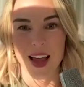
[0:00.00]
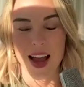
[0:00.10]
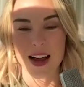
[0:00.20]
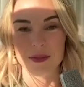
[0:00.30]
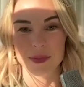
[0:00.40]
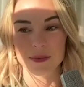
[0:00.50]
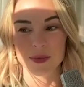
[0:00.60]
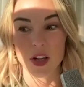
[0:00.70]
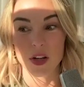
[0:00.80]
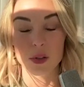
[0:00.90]
um
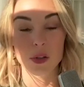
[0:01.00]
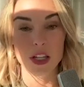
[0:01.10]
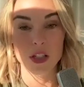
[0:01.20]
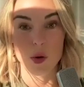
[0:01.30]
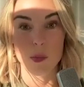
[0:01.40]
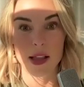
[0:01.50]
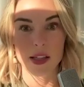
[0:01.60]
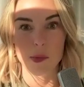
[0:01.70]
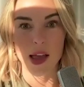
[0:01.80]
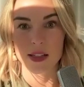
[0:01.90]
you know look into a
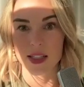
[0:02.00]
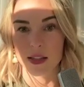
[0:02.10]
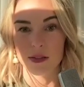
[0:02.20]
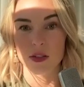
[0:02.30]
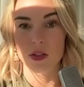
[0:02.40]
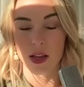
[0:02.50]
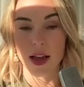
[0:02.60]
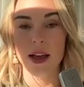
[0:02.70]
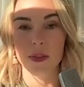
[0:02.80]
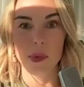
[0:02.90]
belly band
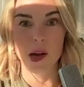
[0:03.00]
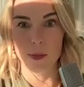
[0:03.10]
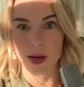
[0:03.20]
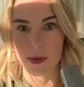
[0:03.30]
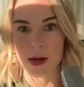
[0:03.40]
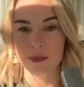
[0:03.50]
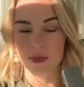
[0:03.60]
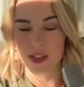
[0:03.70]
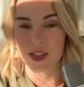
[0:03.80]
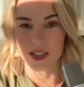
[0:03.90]
at the bare minimum
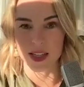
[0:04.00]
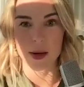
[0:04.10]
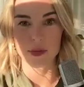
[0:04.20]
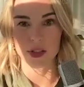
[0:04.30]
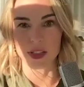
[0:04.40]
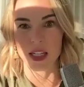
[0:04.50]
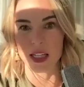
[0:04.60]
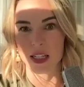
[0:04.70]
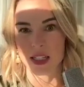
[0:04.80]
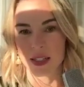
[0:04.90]
this is absolutely
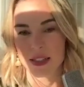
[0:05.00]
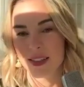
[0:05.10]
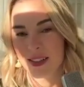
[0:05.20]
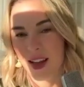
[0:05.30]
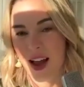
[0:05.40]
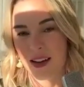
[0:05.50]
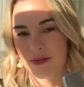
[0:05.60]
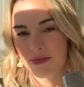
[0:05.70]
needed yeah